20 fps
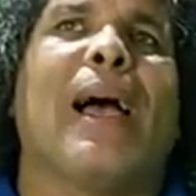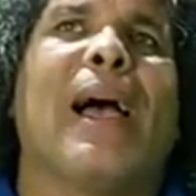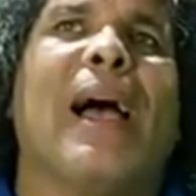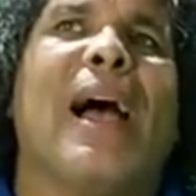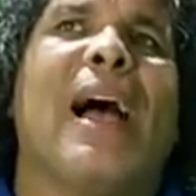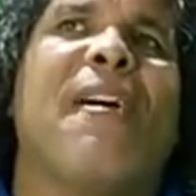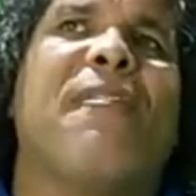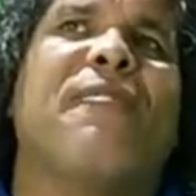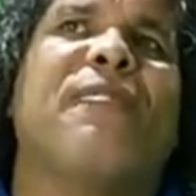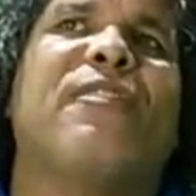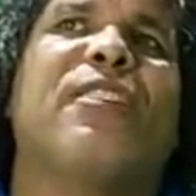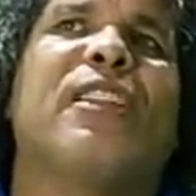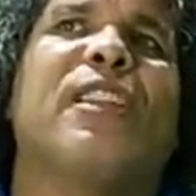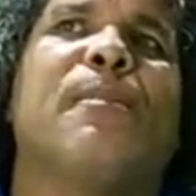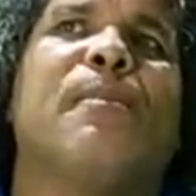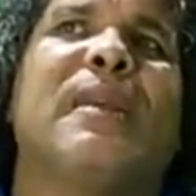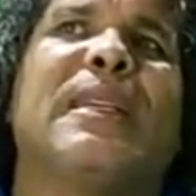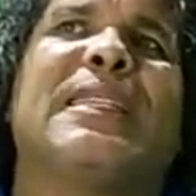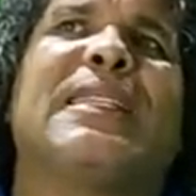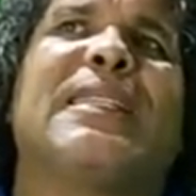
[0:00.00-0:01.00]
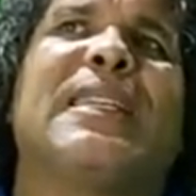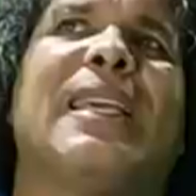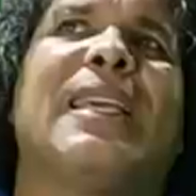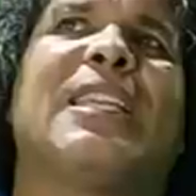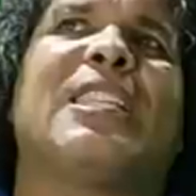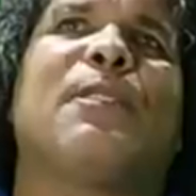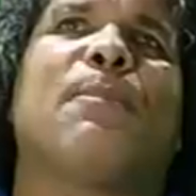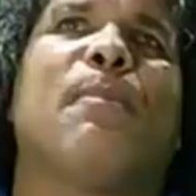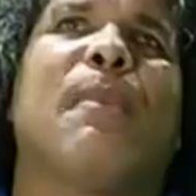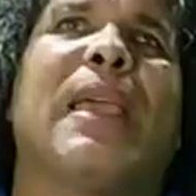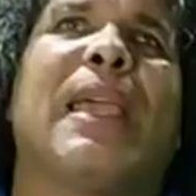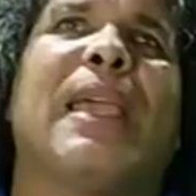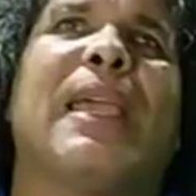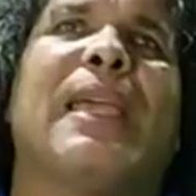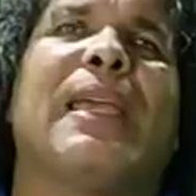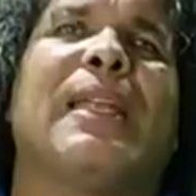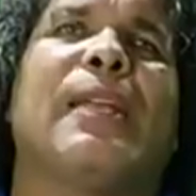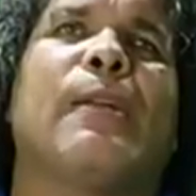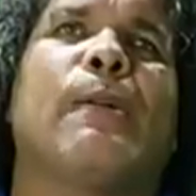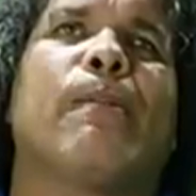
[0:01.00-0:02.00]
after the mistakes
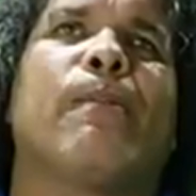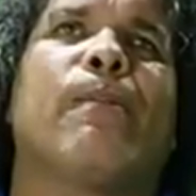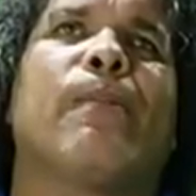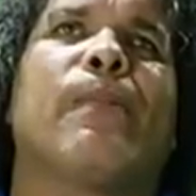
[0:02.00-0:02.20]
made,